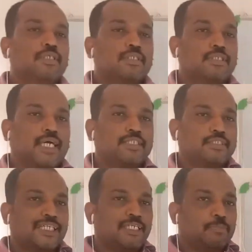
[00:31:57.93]
that
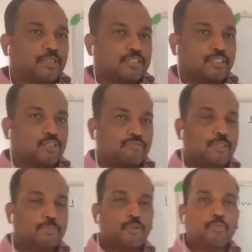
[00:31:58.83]
10% of the
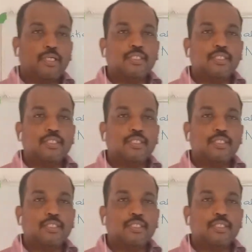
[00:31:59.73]
people in